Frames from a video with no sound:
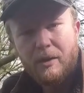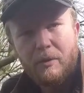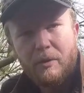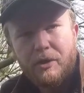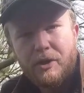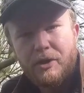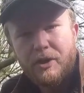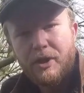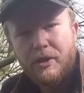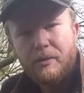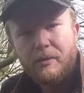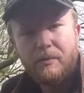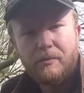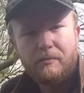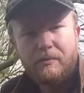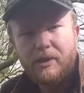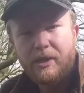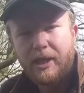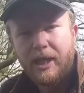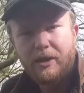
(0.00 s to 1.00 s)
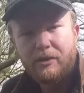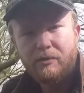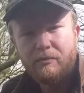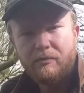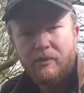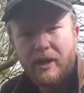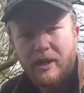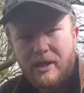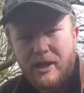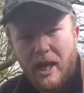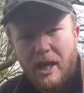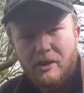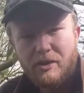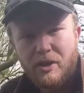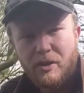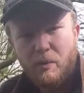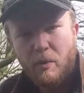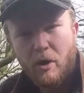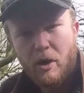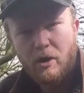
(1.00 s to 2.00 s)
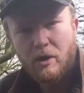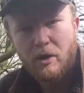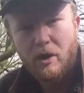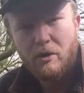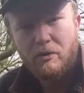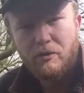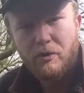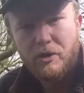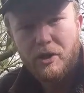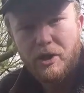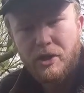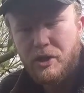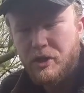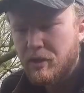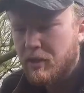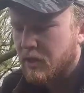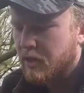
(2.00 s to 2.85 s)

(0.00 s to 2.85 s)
what to do to get some fantastic wildlife footage.